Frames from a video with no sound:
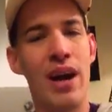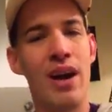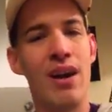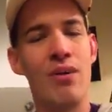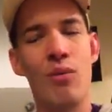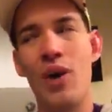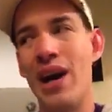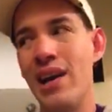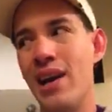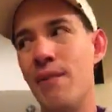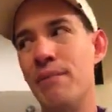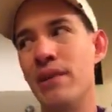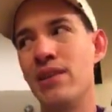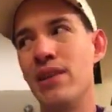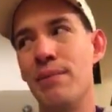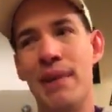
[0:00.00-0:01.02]
not? Why
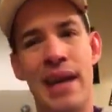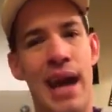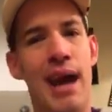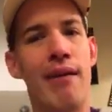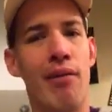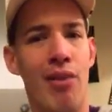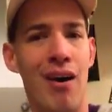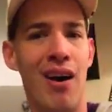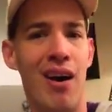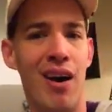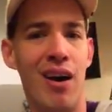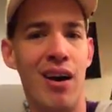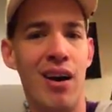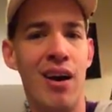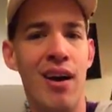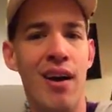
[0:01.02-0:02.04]
not build up a
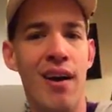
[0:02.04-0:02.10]
catalog?